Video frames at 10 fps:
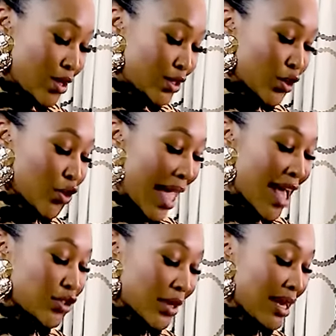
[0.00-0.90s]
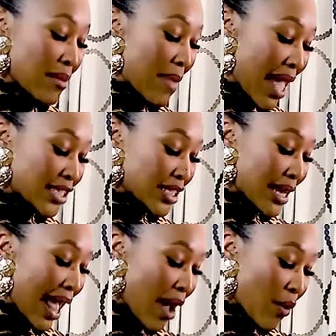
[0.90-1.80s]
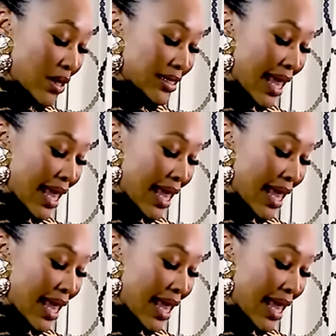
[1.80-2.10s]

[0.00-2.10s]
So as you can imagine, I was